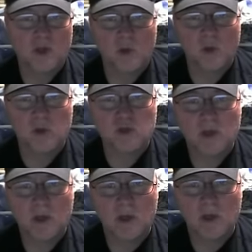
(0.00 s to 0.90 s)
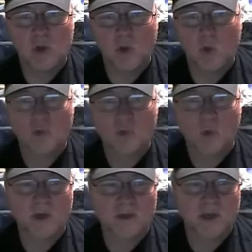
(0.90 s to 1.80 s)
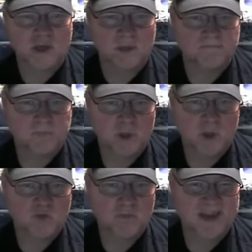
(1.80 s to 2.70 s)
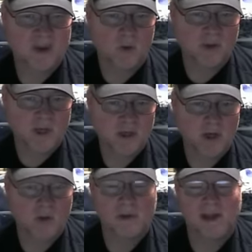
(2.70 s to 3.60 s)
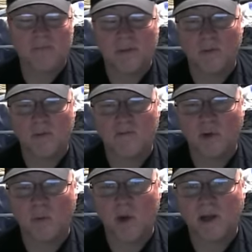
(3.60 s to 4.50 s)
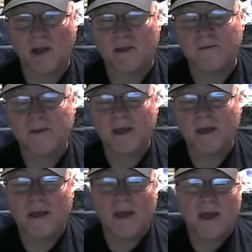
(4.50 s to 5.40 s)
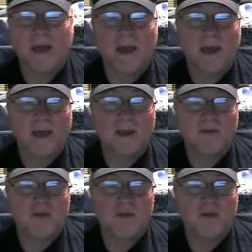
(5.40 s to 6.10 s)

huge news organization, huge media organization. I know a lot of people. I'm very well connected. And